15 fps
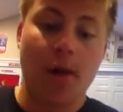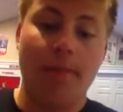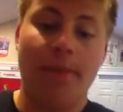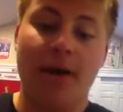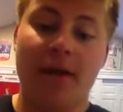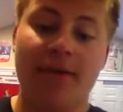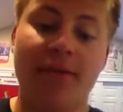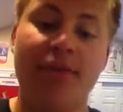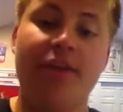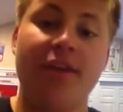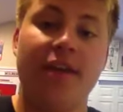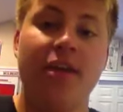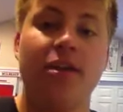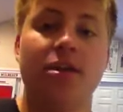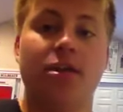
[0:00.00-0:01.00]
But
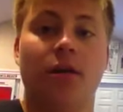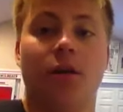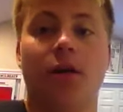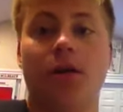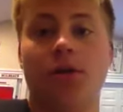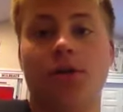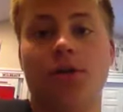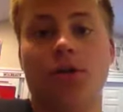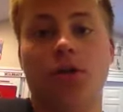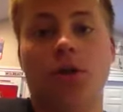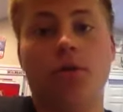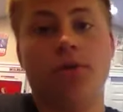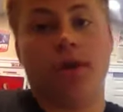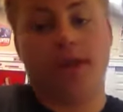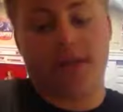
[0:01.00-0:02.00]
these are
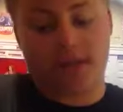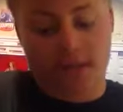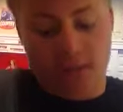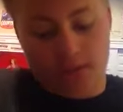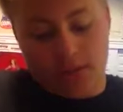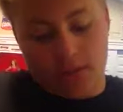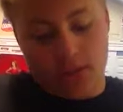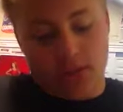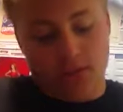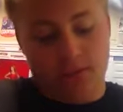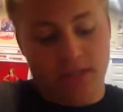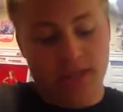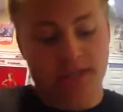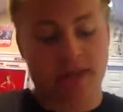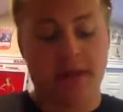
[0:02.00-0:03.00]
so nice, and
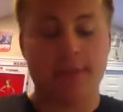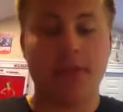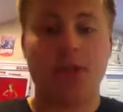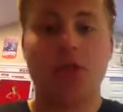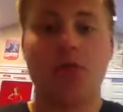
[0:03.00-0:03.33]
makes it that much